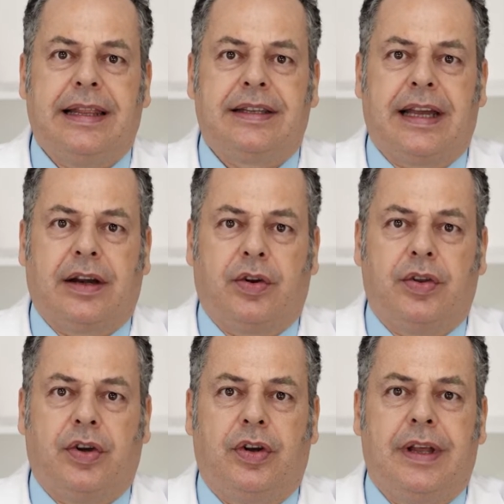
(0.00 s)
often
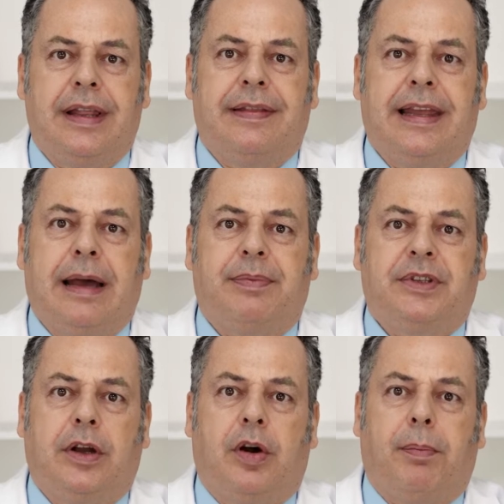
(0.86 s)
practicing and
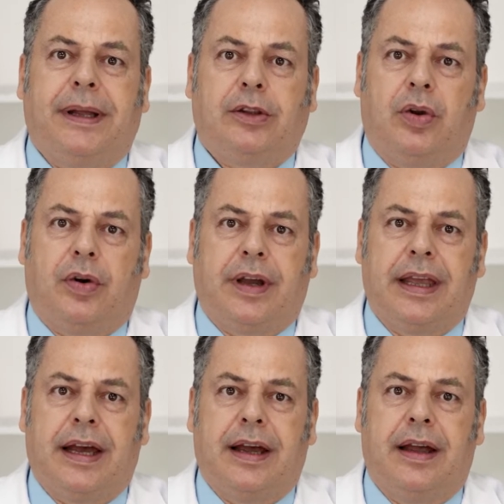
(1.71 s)
performing
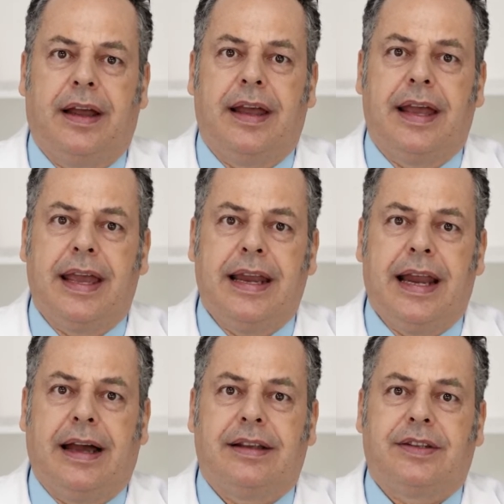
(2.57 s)
variations and
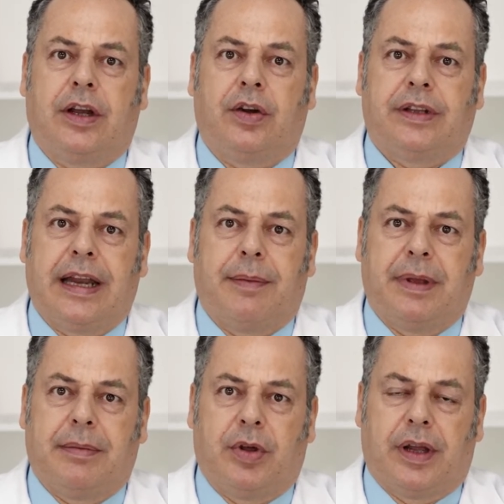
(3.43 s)
combinations of
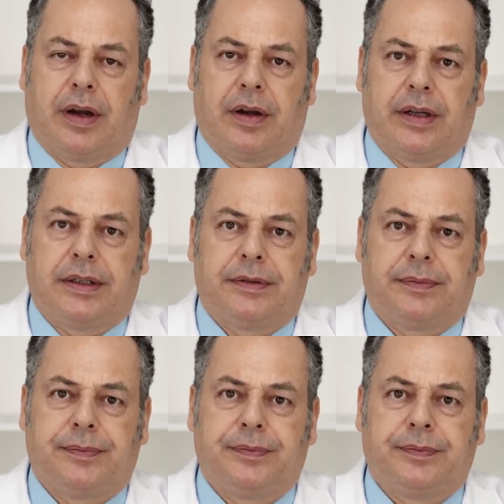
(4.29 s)
various
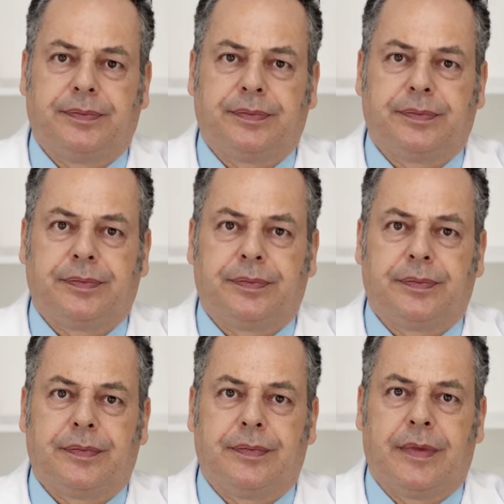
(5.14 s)
techniques.
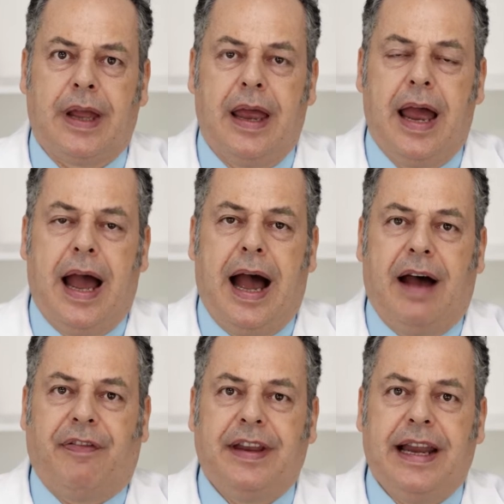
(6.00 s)
Liebold spent
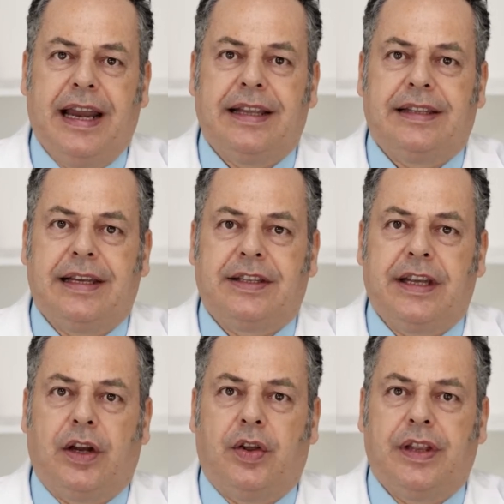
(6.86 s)
much time
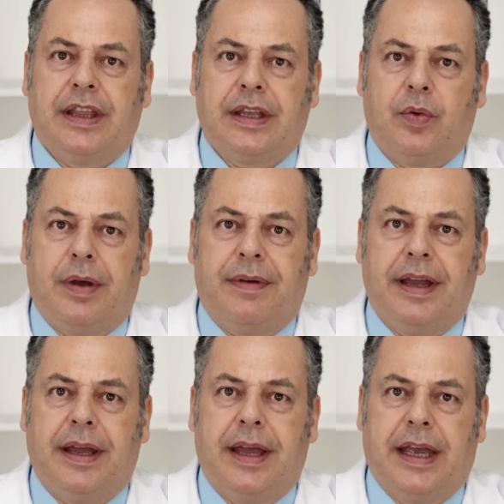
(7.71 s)
experimenting with
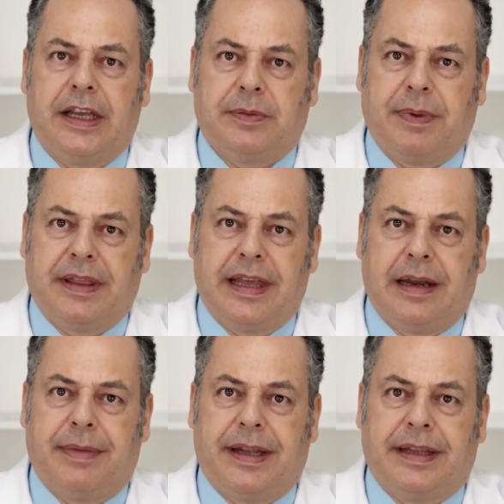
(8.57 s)
what we
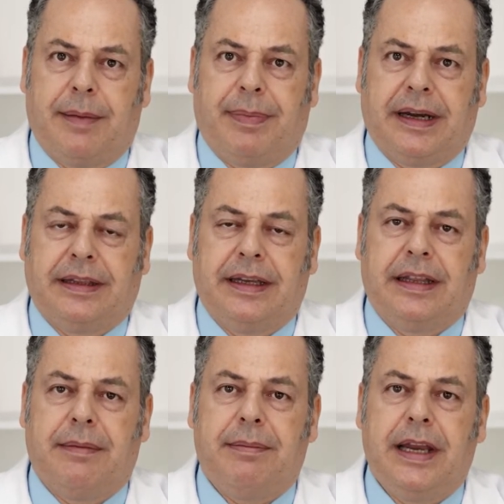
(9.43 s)
called
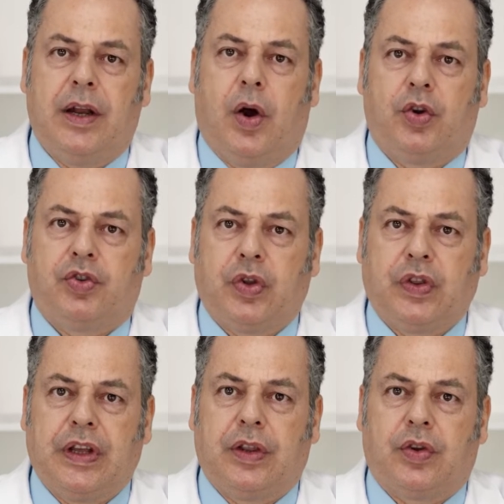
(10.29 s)
the mixed
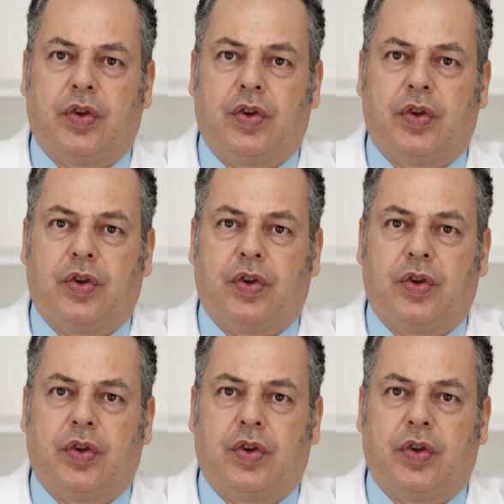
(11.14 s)
method,